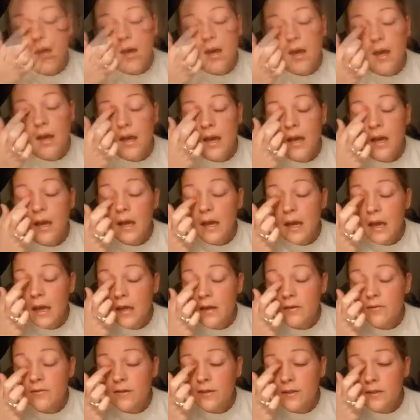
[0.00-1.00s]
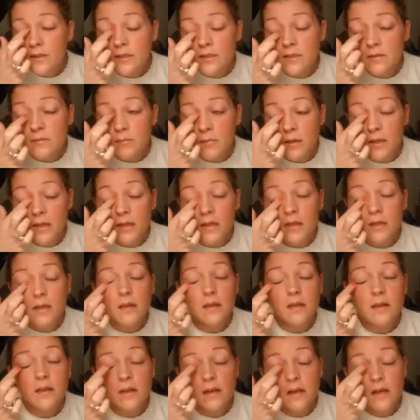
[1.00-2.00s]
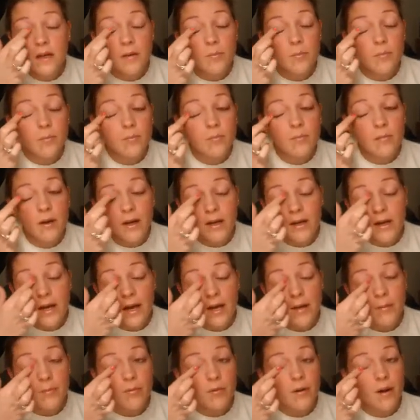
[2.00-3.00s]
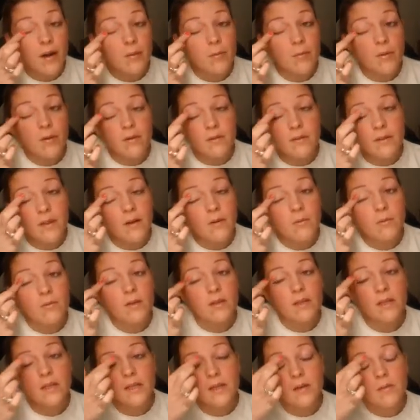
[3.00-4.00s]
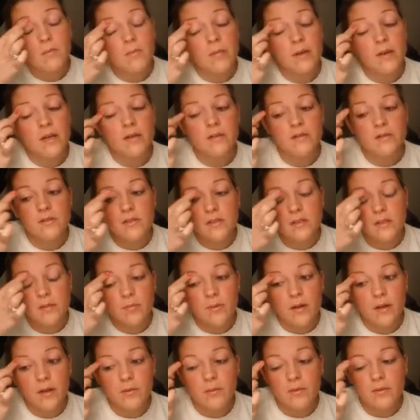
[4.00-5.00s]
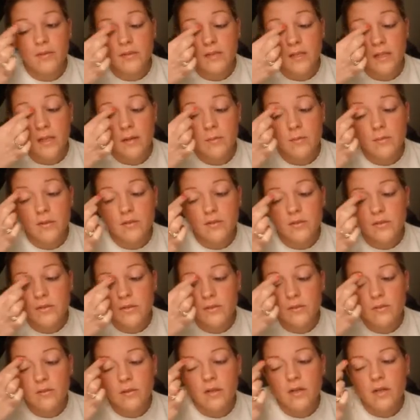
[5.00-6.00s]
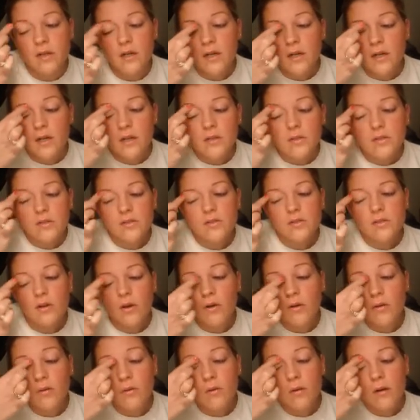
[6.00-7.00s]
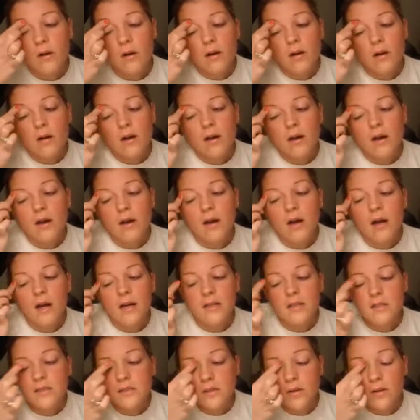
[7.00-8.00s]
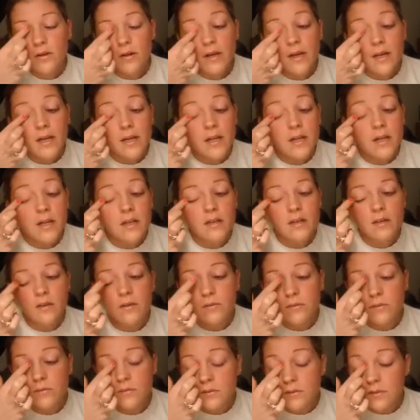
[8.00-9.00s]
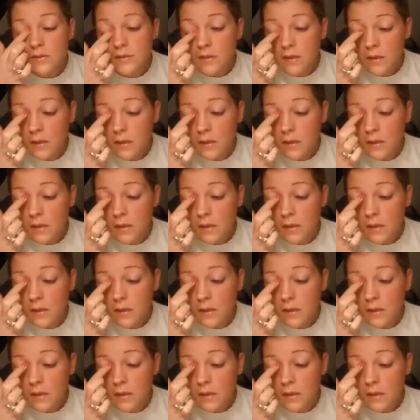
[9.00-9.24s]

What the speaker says: So Avon doesn't make an eye primer that really compares to the primers that I'm used to, so I just go ahead and use